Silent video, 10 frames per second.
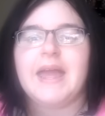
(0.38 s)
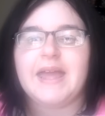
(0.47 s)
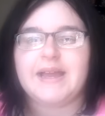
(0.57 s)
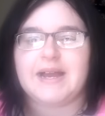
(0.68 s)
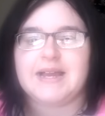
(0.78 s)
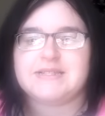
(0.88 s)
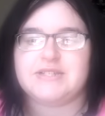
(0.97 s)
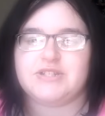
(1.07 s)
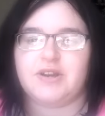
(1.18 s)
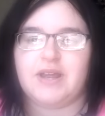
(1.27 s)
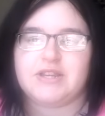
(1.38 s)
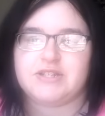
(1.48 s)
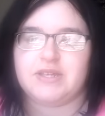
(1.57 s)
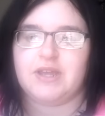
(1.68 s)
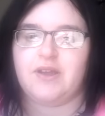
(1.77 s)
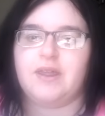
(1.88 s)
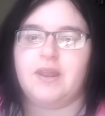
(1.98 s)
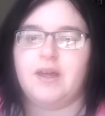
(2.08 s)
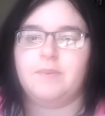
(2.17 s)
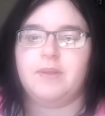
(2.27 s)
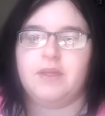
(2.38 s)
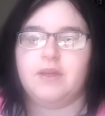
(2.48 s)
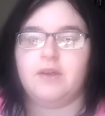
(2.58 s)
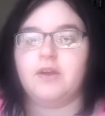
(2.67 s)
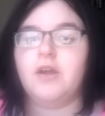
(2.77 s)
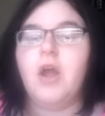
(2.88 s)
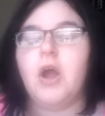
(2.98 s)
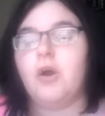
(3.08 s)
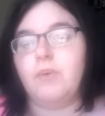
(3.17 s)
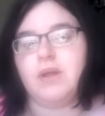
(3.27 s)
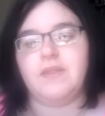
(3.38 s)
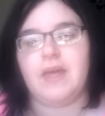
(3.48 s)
Hey guys, it's Sugar Ashley here, and I'm here with